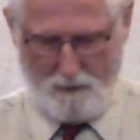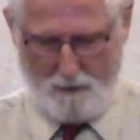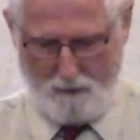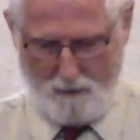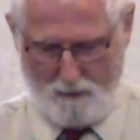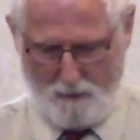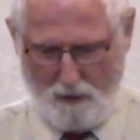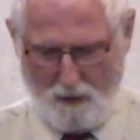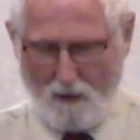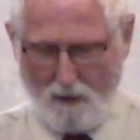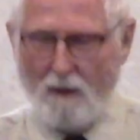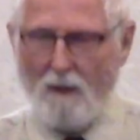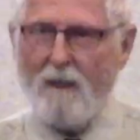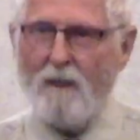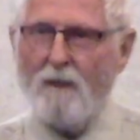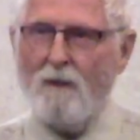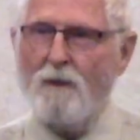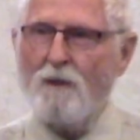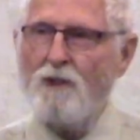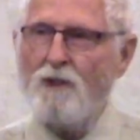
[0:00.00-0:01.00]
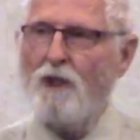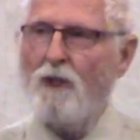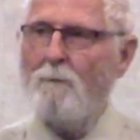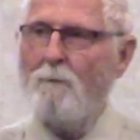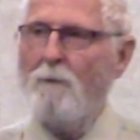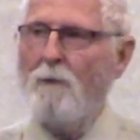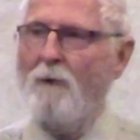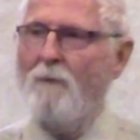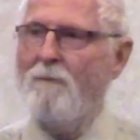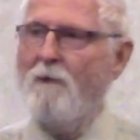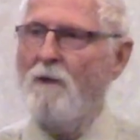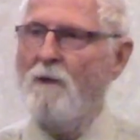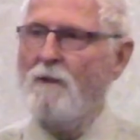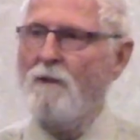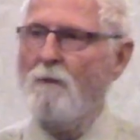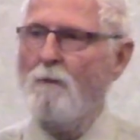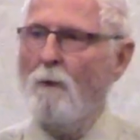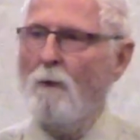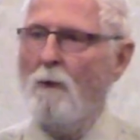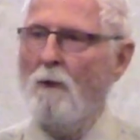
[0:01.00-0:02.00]
The leadership of this
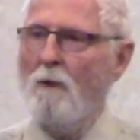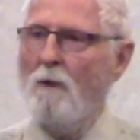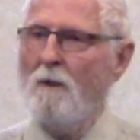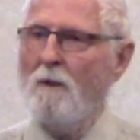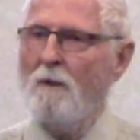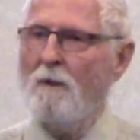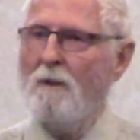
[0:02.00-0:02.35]
world